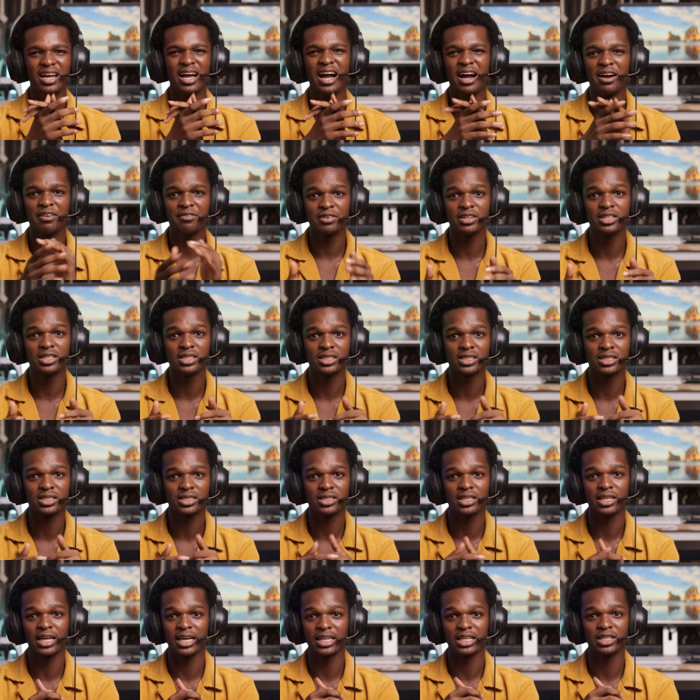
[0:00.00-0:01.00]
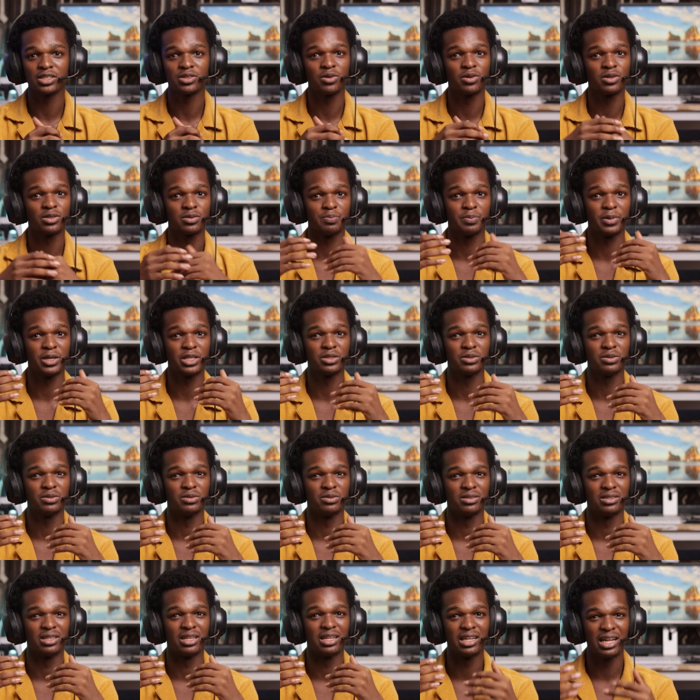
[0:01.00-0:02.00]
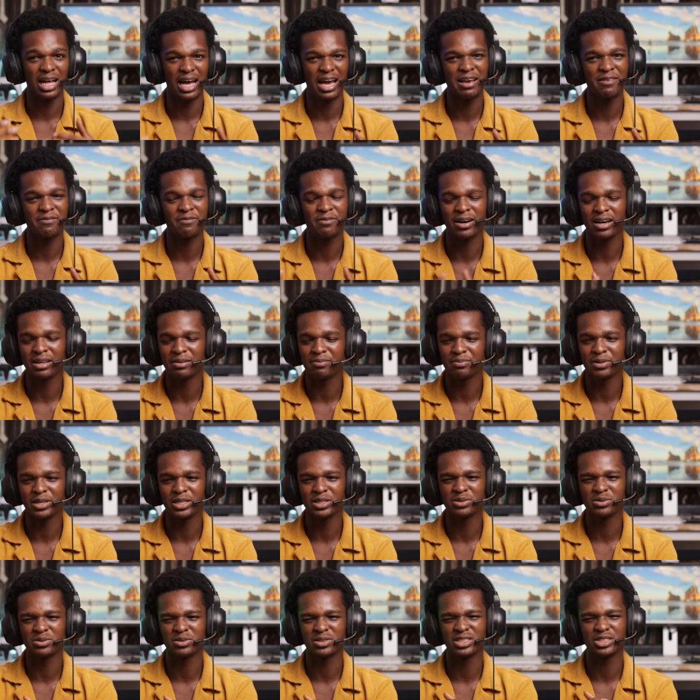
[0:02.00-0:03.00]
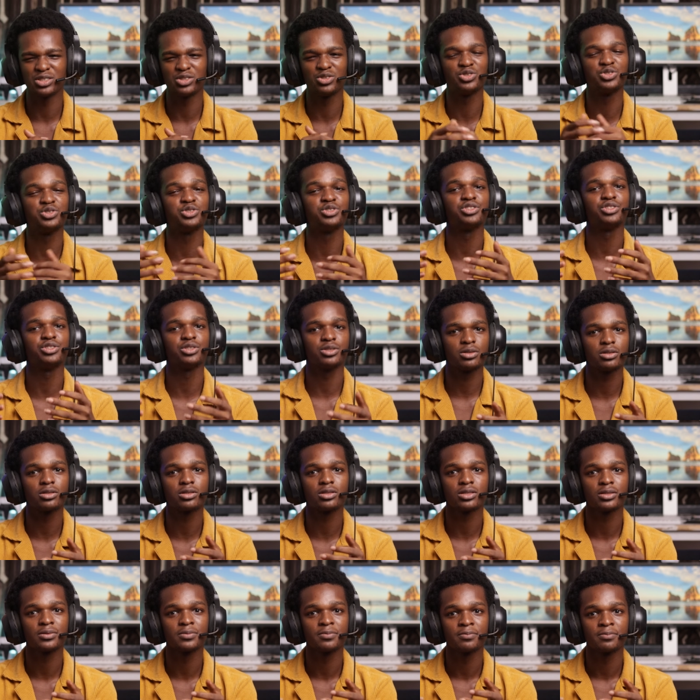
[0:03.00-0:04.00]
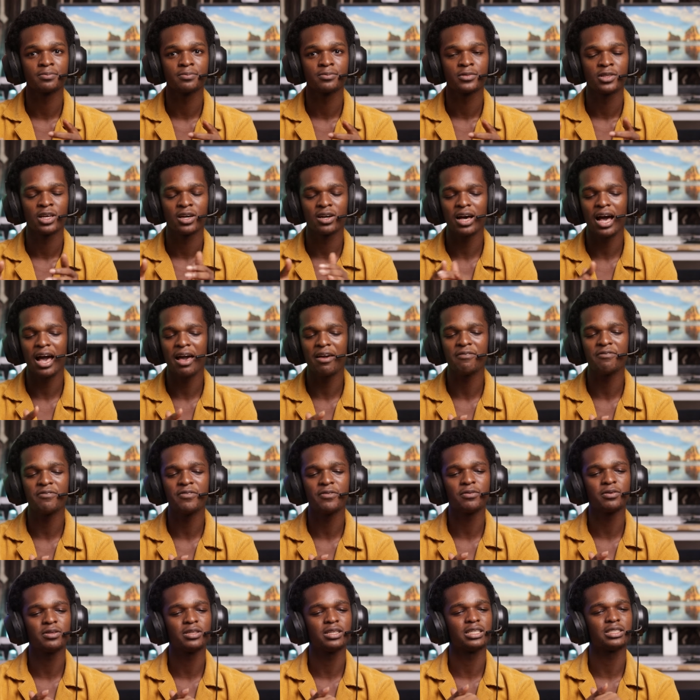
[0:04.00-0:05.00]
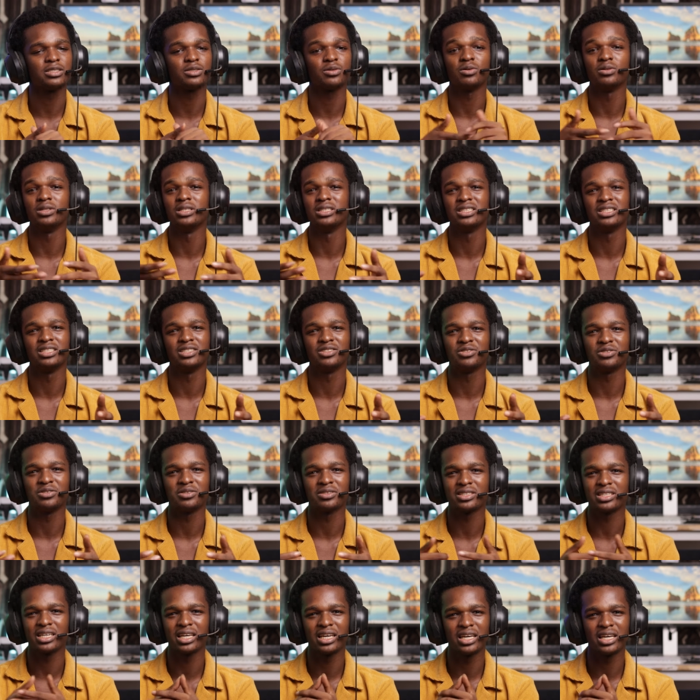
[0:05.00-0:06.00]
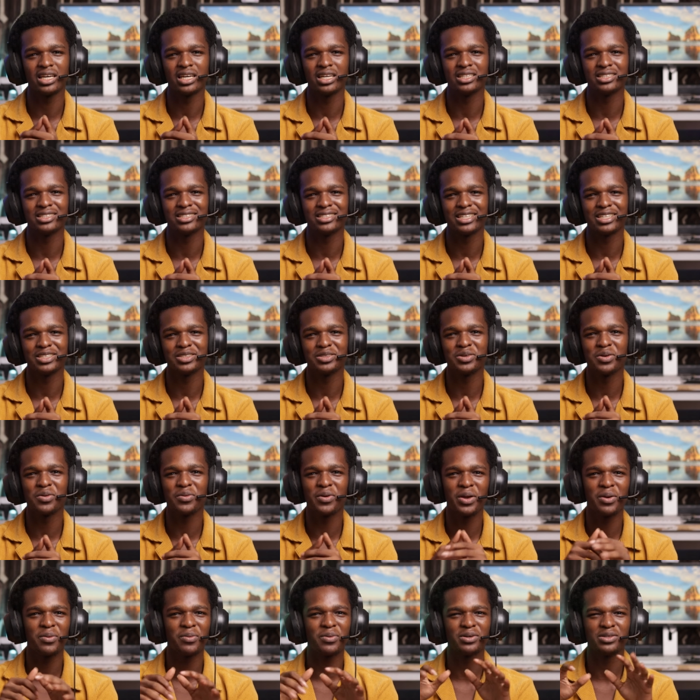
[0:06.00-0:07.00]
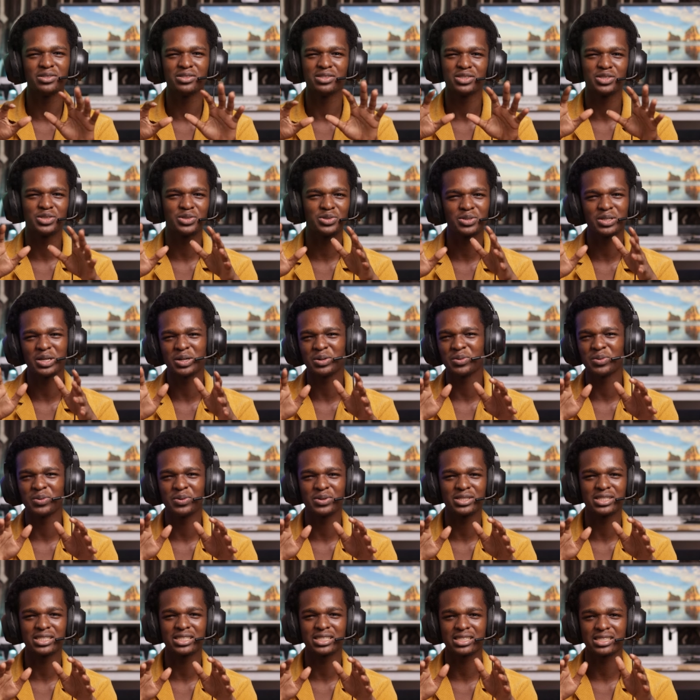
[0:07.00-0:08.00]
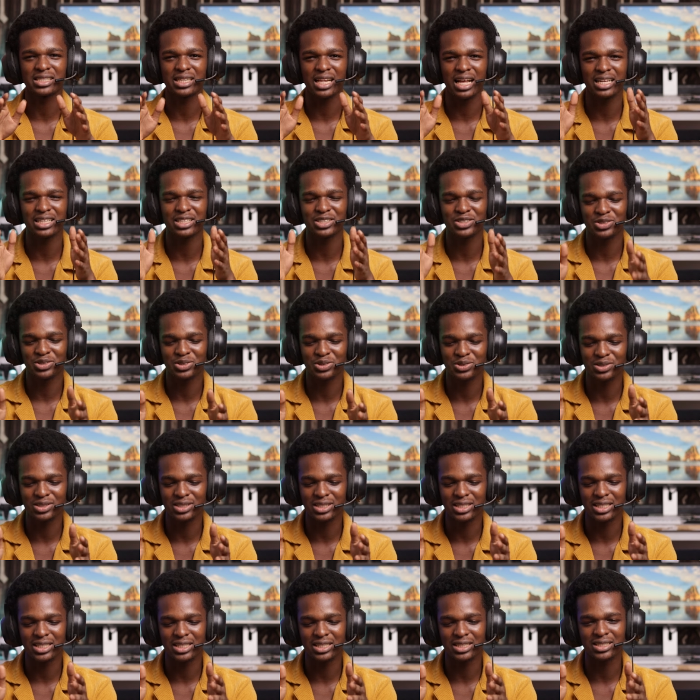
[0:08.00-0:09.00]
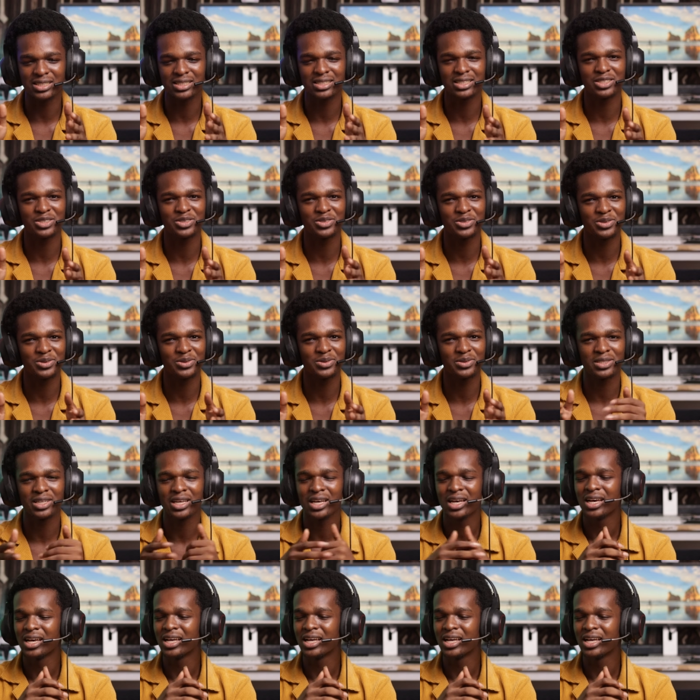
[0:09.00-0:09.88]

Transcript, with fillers: are realists. Like they talk based on life and based on the truth. But I feel there's always the truth, and there's no way you want to sugarcoat it. Like the truth is the truth.